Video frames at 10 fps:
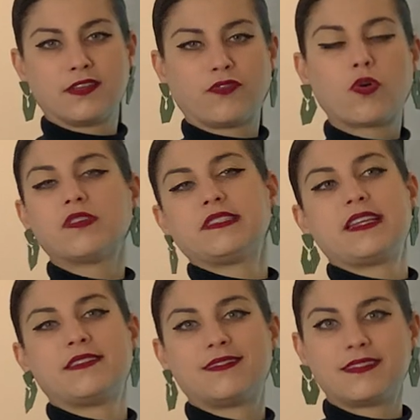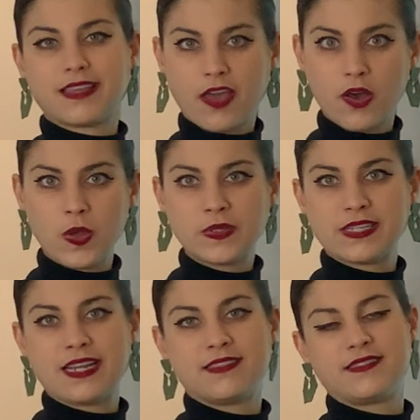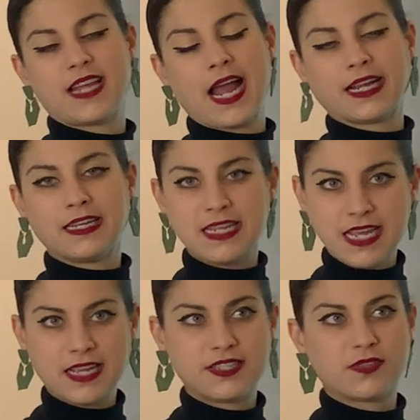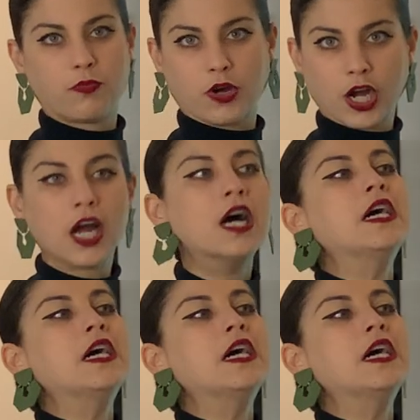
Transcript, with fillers: Of course, his skills and his techniques were